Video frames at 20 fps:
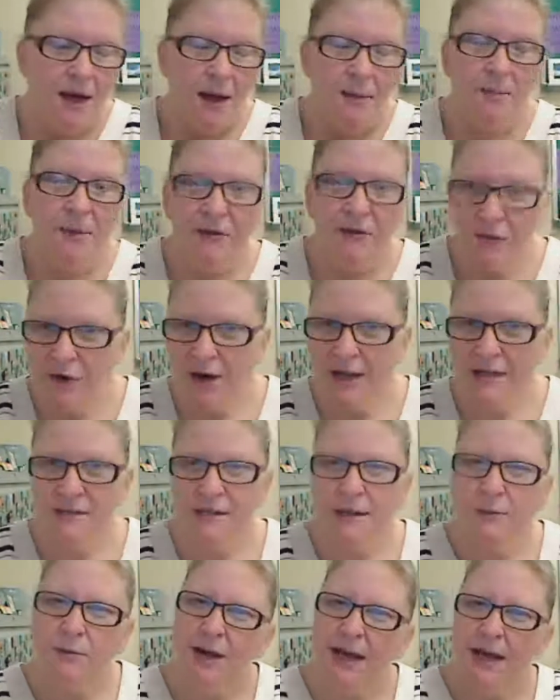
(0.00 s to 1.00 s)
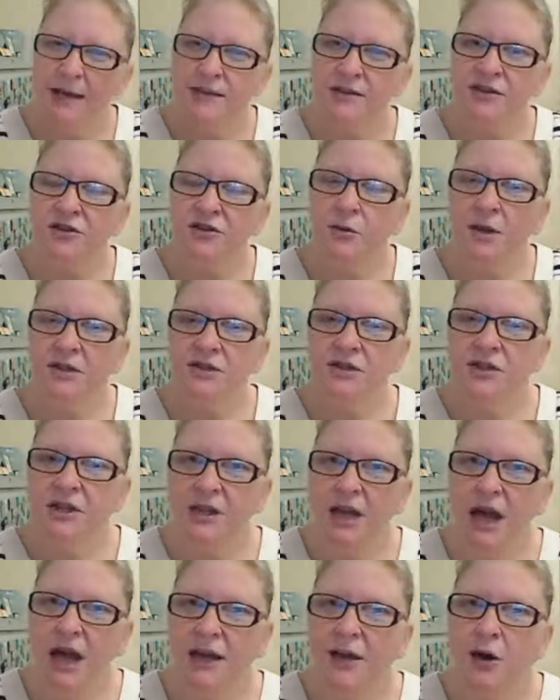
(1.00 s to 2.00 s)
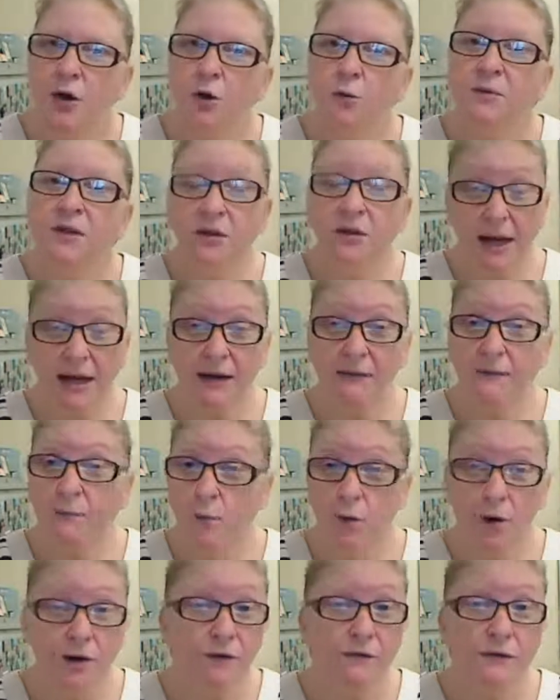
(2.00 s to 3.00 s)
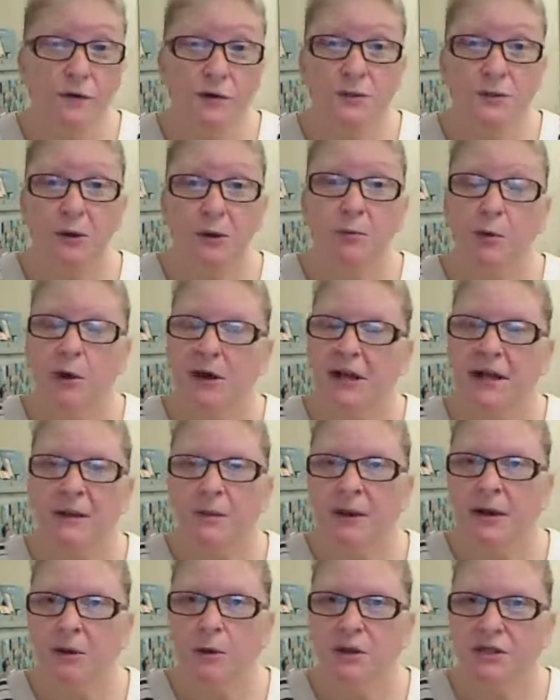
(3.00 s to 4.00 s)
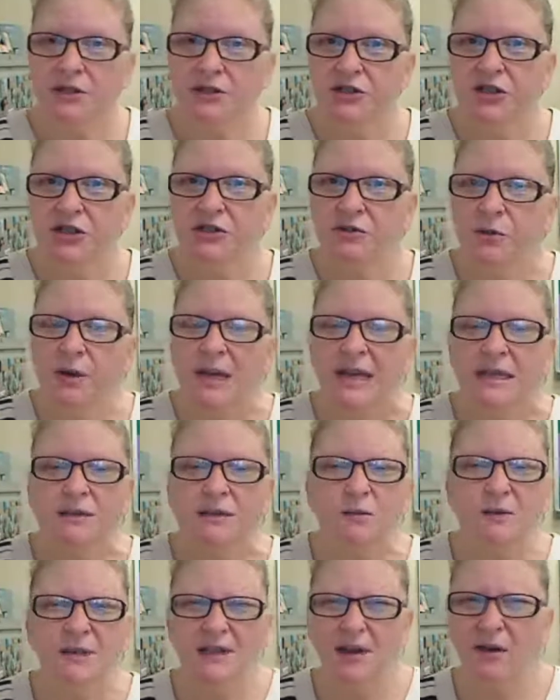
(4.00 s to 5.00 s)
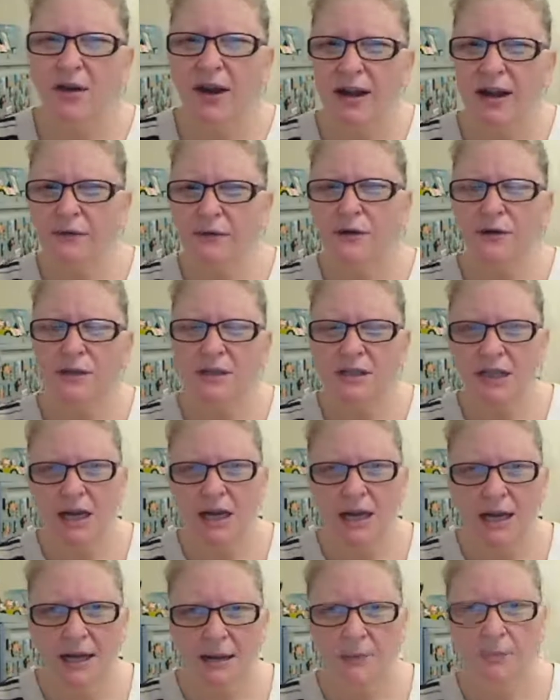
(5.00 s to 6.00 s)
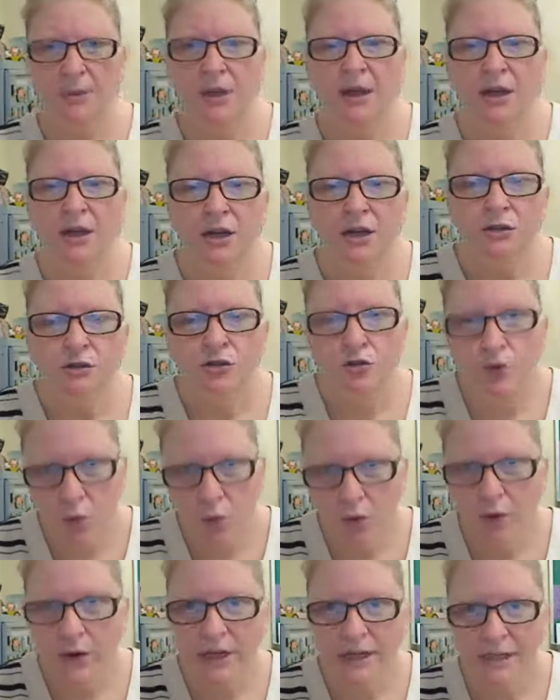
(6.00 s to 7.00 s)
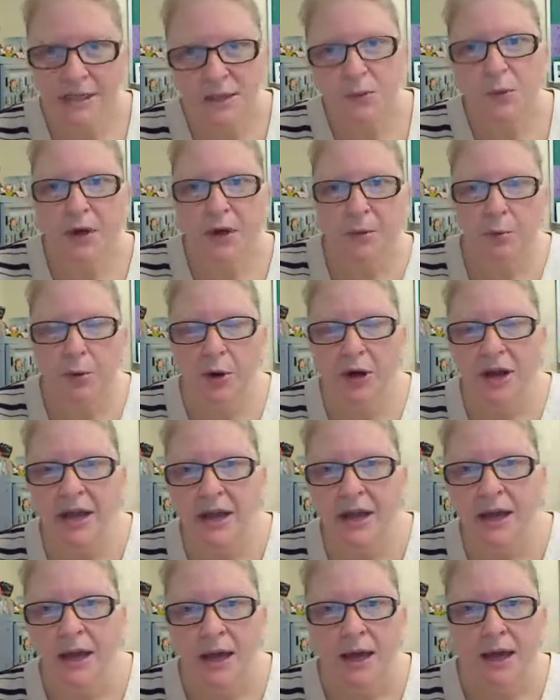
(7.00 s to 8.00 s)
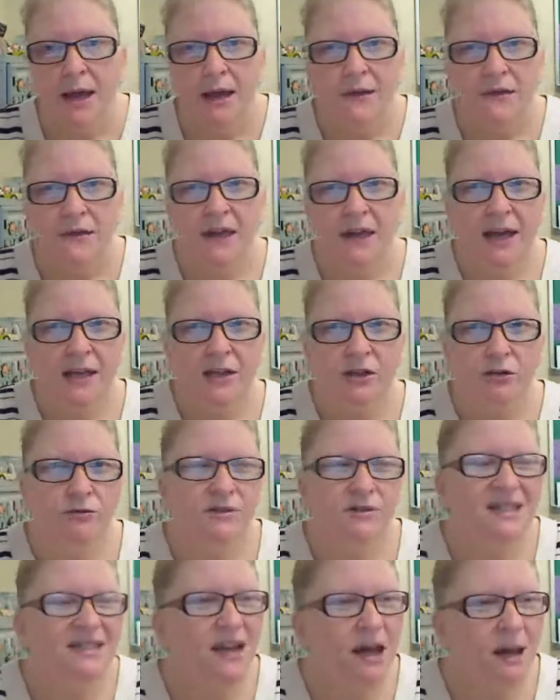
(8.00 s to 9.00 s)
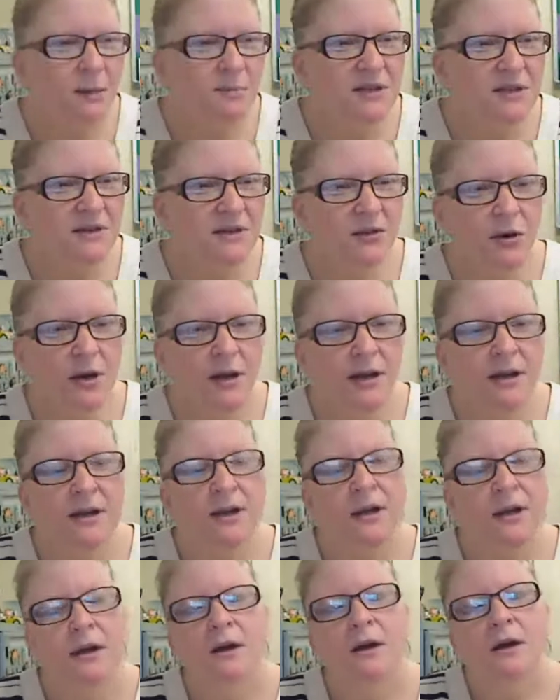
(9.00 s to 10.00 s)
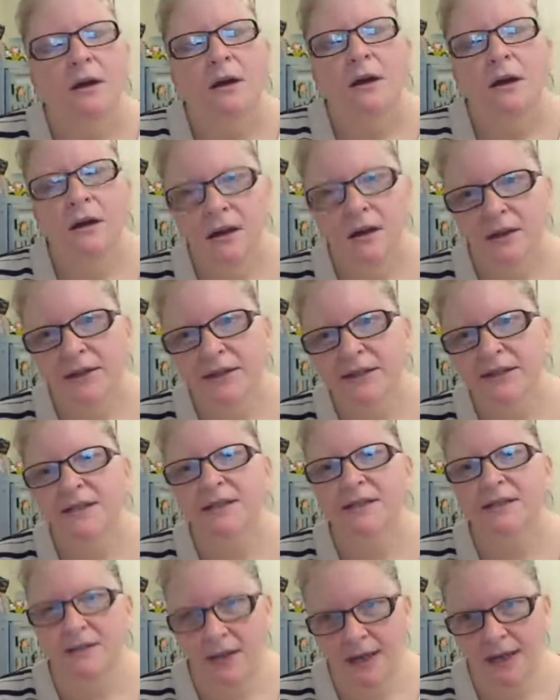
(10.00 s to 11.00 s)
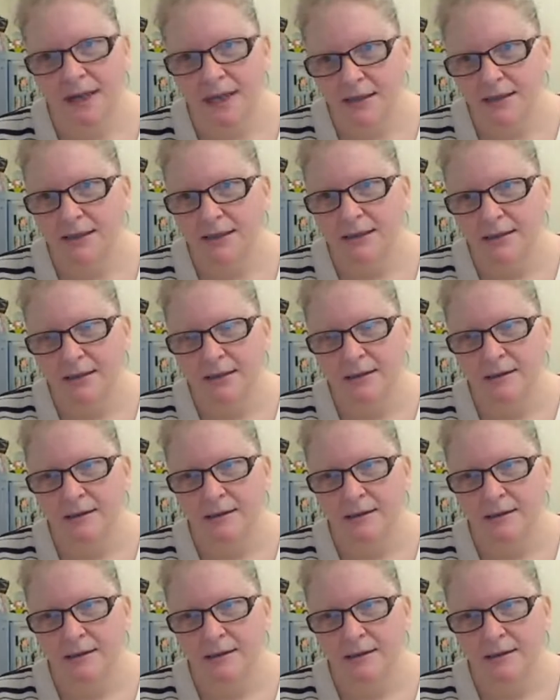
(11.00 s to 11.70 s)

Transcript: My friends, I want to ask you a question. I hope that you had a wonderful spring break, and my question to you is, was there ever a time during spring break that you stopped and thought, oh, this is nice?